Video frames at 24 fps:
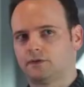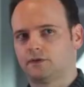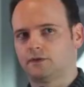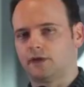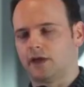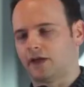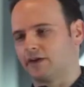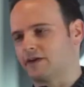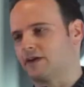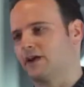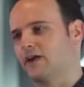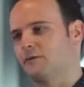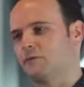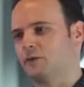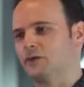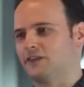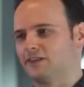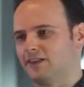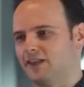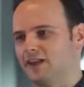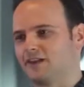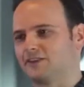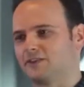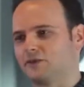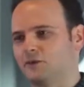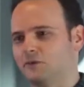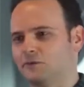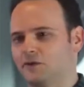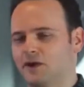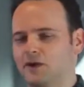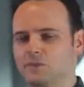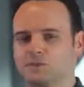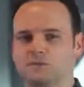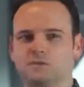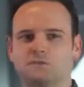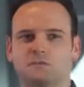I really like that it
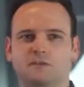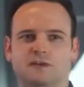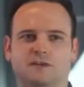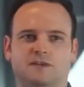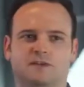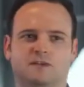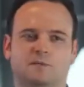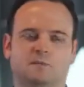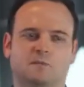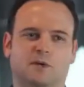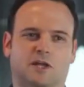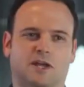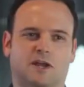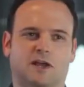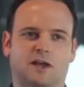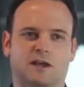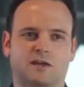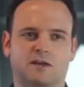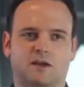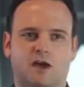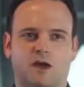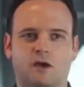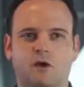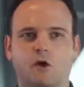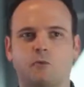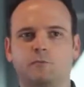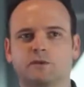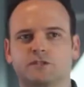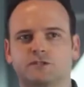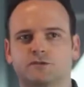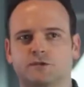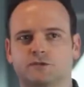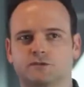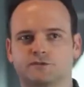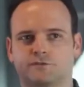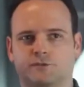rhymes, but I hope
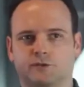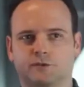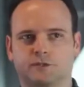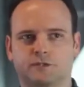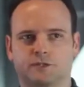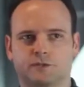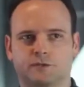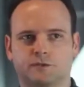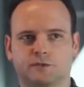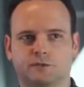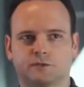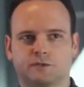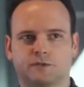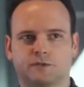it's useful to you.